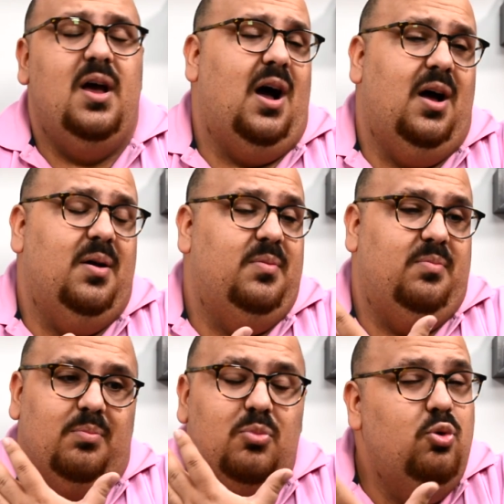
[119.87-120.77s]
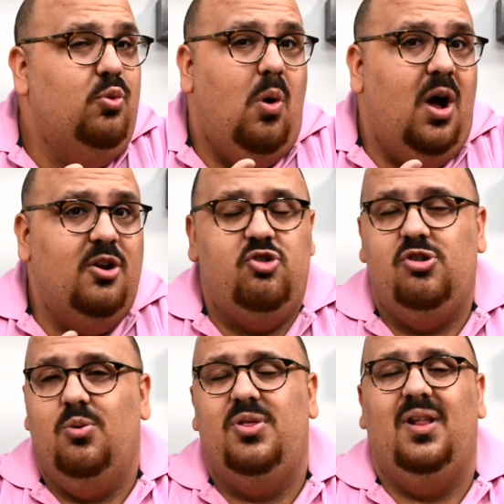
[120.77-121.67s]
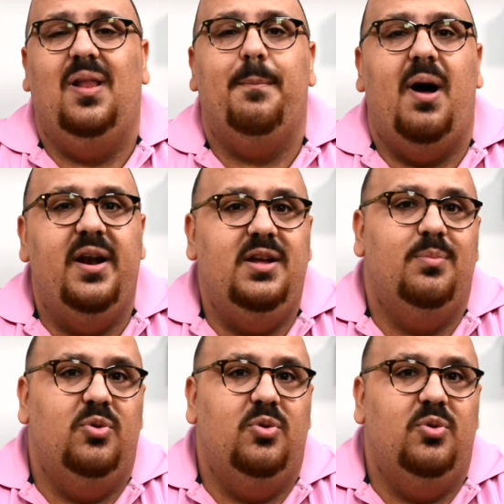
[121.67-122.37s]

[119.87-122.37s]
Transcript: moonwatch with a Lamania